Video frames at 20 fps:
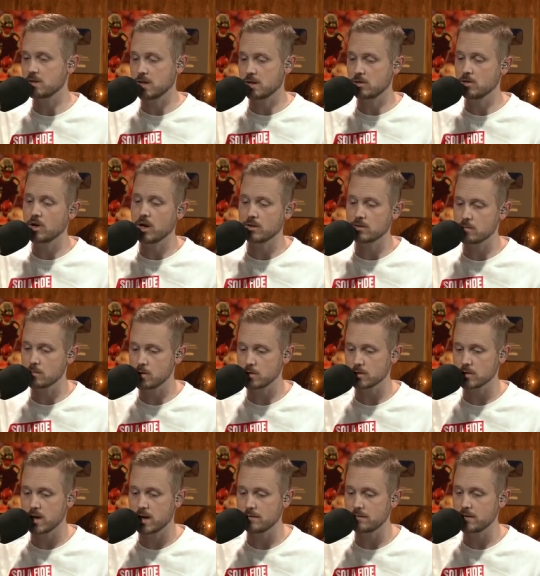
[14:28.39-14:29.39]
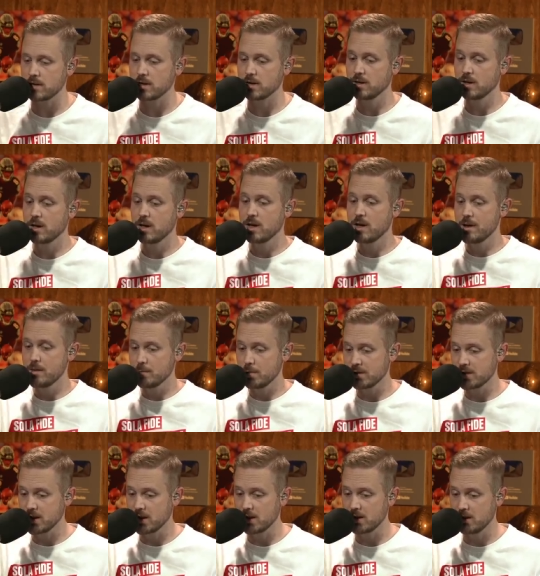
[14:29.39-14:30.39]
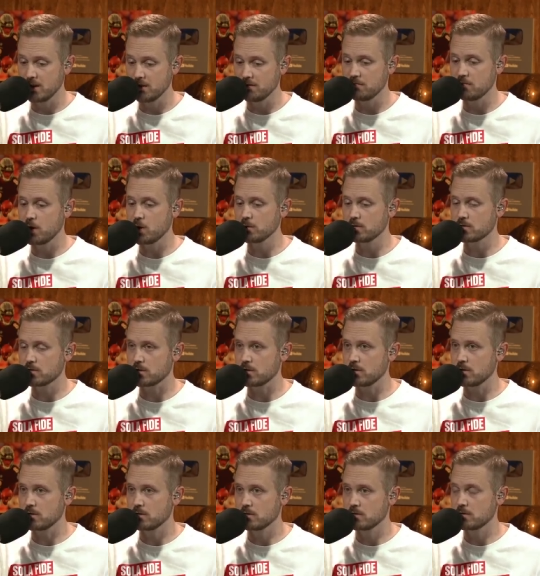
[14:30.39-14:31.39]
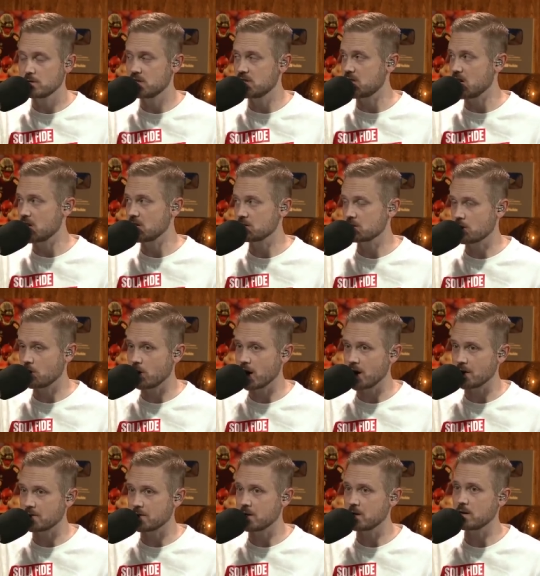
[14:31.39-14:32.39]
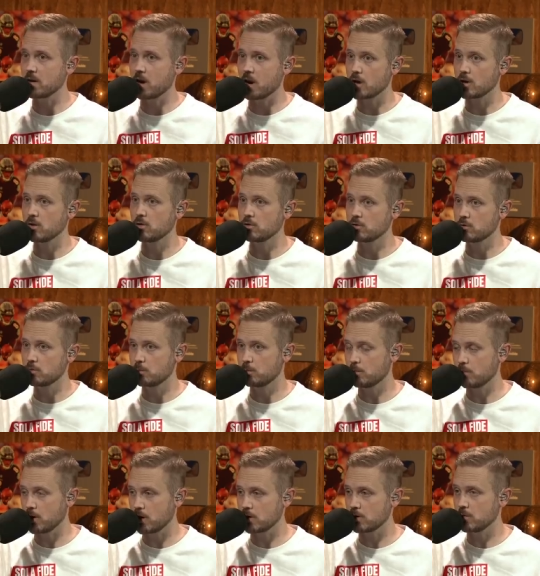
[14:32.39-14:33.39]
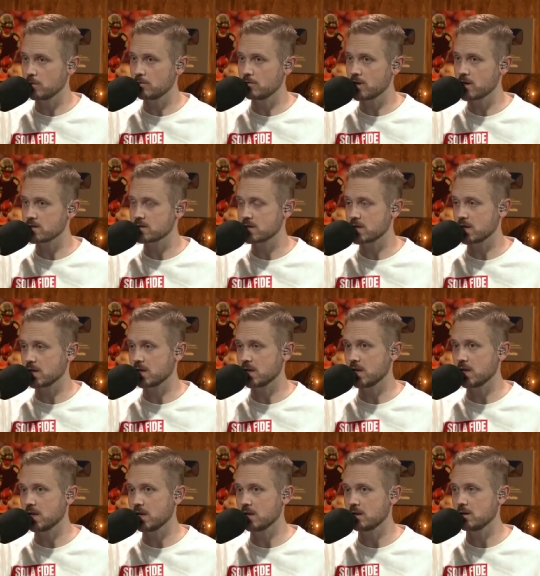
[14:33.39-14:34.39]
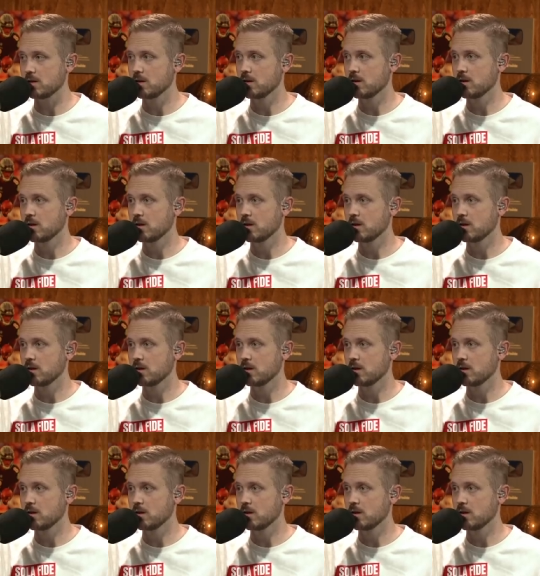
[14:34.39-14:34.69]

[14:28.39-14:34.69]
Now you guys are both confident, but then if Mostert does go out there, are you are you investing in